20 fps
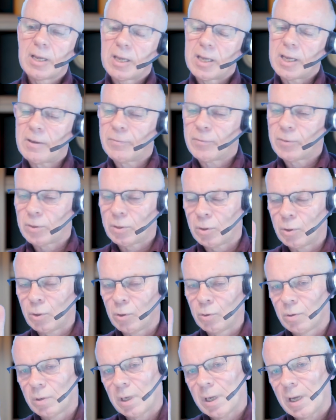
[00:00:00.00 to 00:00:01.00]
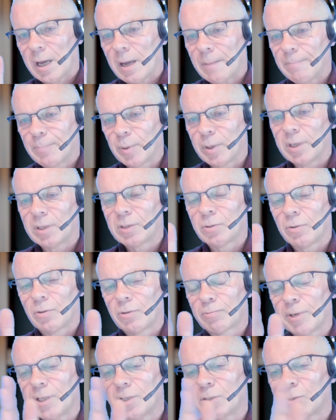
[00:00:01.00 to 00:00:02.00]
If you put it to
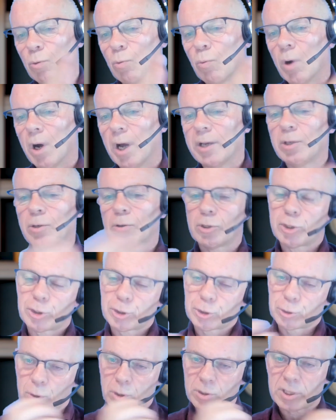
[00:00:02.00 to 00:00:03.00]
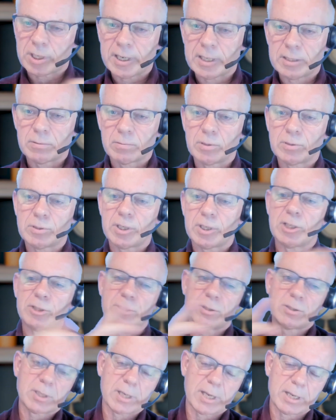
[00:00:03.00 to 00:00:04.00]
3, 2, 1, you're shortening the
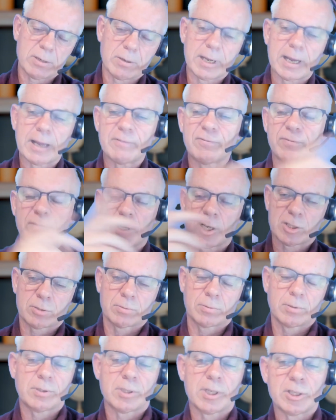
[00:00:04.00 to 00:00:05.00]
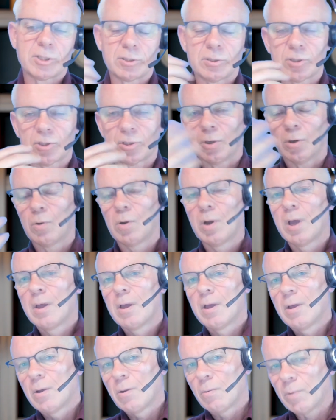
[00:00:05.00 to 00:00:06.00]
rotations and you get faster rotations. So
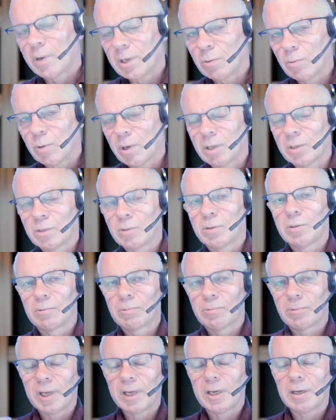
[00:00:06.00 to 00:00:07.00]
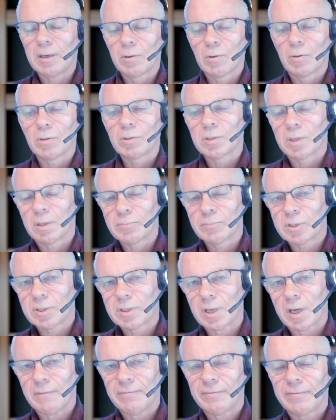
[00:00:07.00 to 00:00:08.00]
when you want to do the really long-term
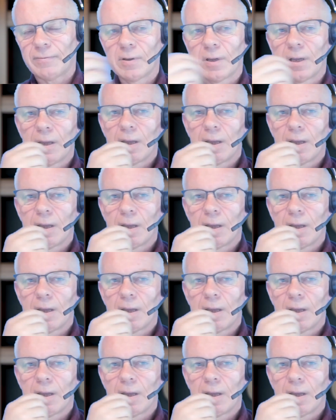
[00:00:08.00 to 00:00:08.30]
stuff,